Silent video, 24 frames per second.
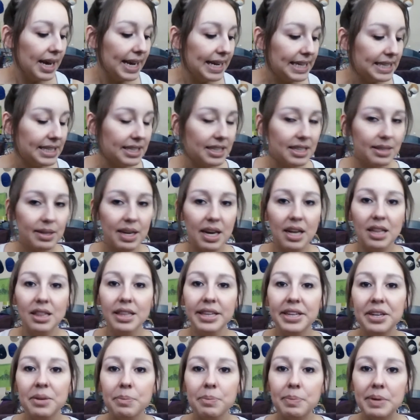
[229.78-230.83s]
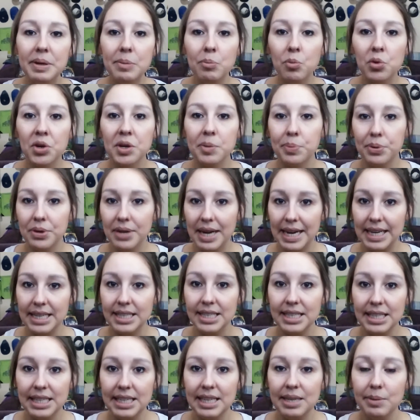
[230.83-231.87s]
it's a little bit more
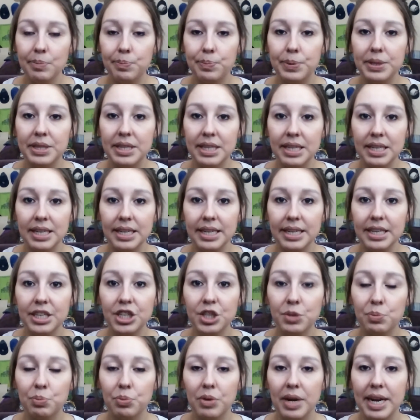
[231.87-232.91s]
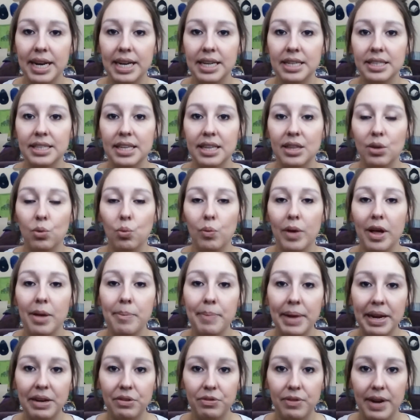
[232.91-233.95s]
pricey, but the niche brands and the
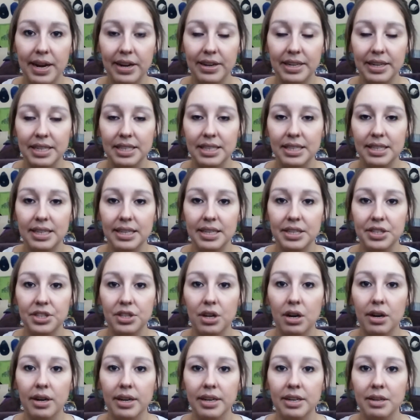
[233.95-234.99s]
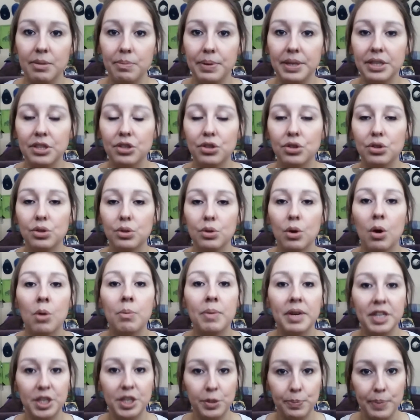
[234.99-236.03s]
well-made fragrances are going to be so
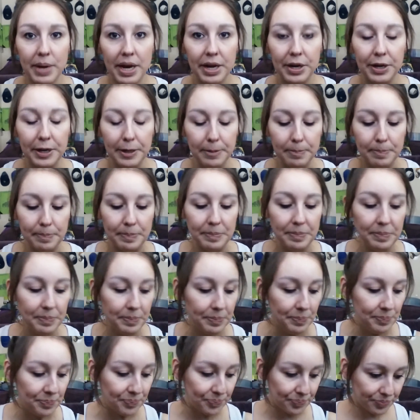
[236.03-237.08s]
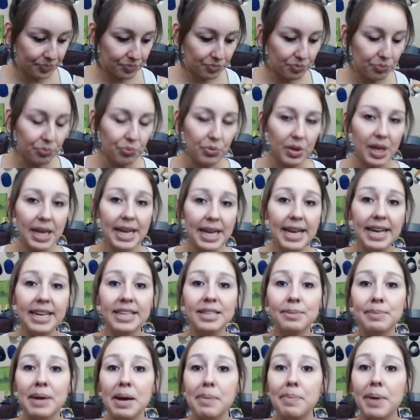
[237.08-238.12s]
much better.
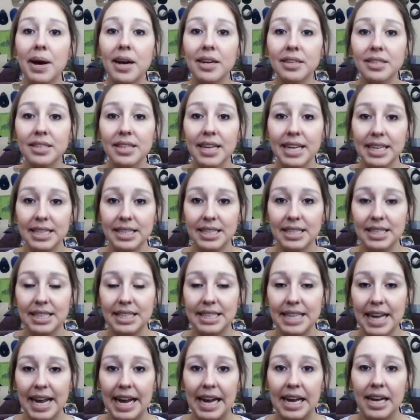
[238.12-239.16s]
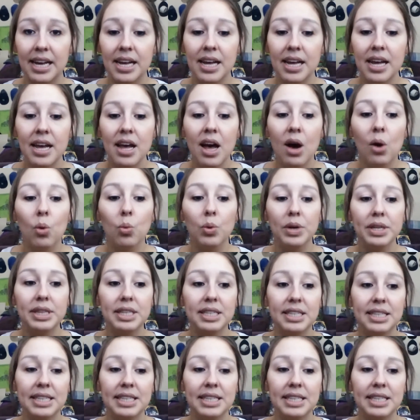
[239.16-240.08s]
As my boss likes to say, with the